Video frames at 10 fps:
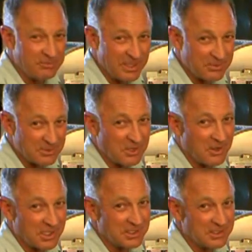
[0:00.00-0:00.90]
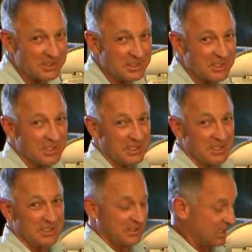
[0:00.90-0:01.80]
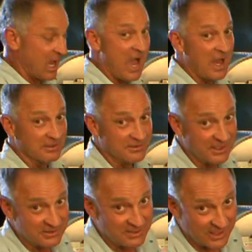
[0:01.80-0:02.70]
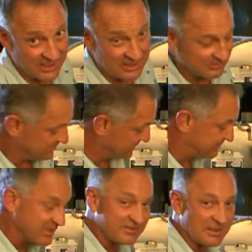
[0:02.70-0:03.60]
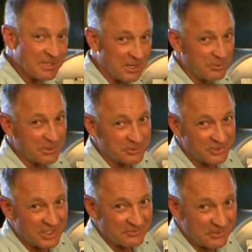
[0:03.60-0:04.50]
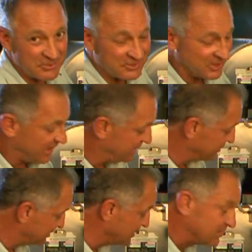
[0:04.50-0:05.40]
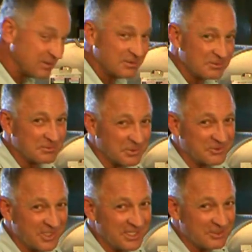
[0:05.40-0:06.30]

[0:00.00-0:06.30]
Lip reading: people call it al dente, but since I'm not a real chef, I'm just a Cajun cook, we'll say